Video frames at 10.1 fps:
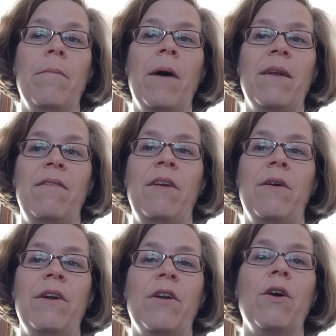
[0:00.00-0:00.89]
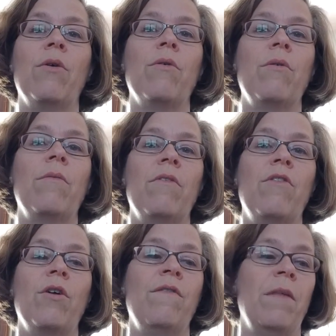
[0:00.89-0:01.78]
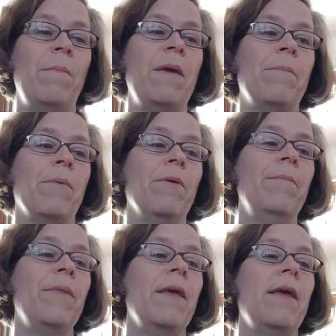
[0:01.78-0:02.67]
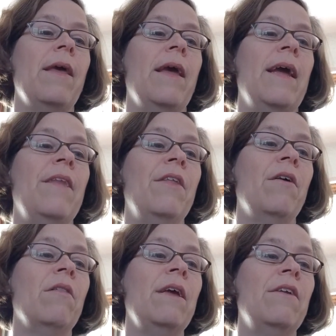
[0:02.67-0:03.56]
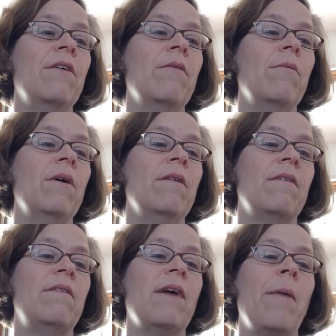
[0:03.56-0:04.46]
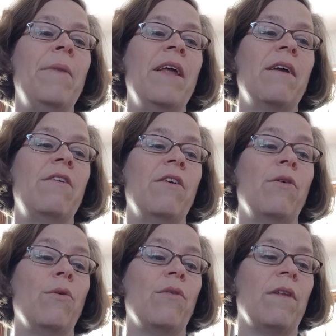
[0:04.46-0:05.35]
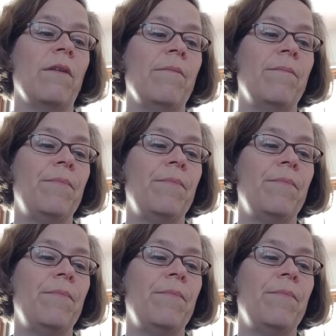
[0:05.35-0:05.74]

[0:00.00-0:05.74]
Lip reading: monastery to go serve the people. And their leader was Dominic de Guzman.